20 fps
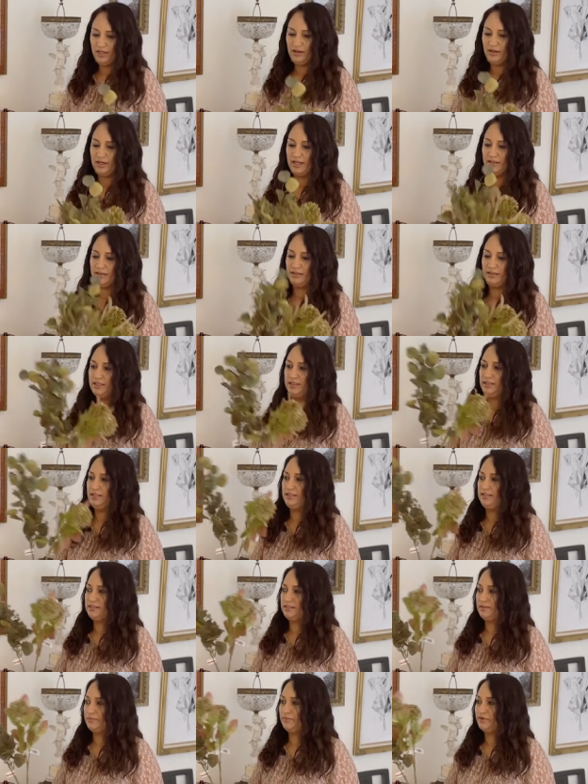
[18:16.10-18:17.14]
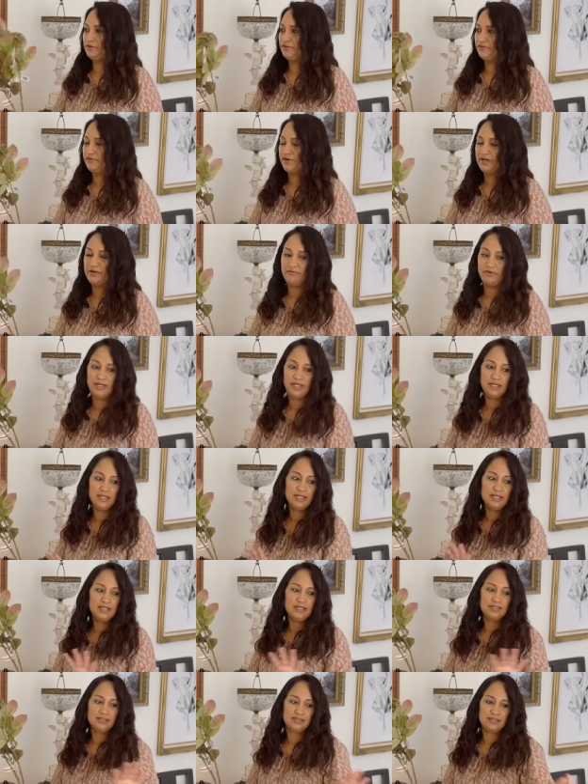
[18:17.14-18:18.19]
and I think it needs some greenery
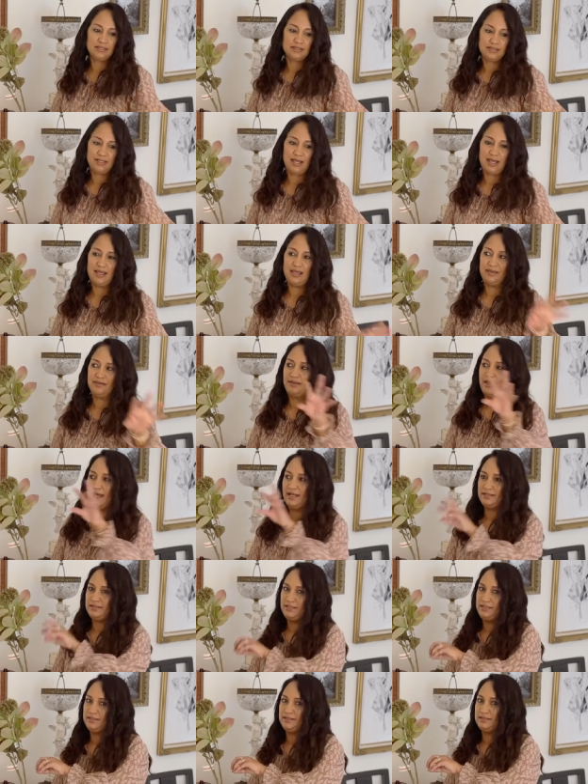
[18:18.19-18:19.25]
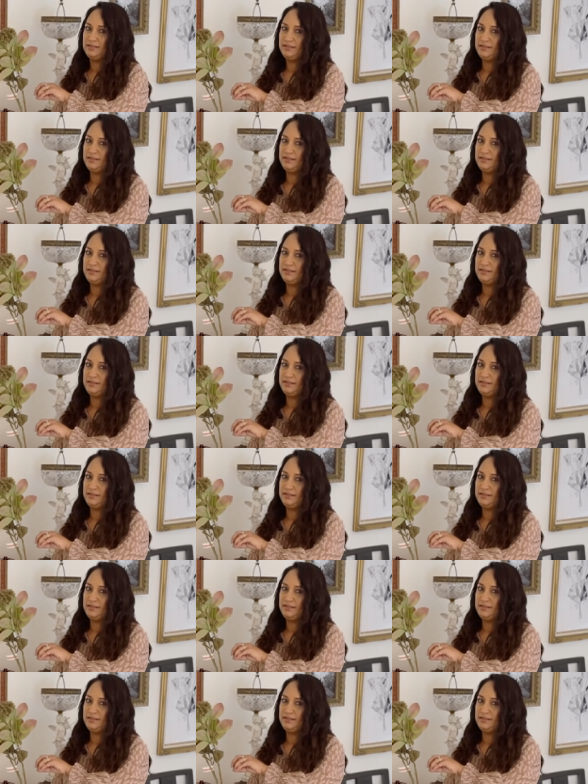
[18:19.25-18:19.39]
to tie that into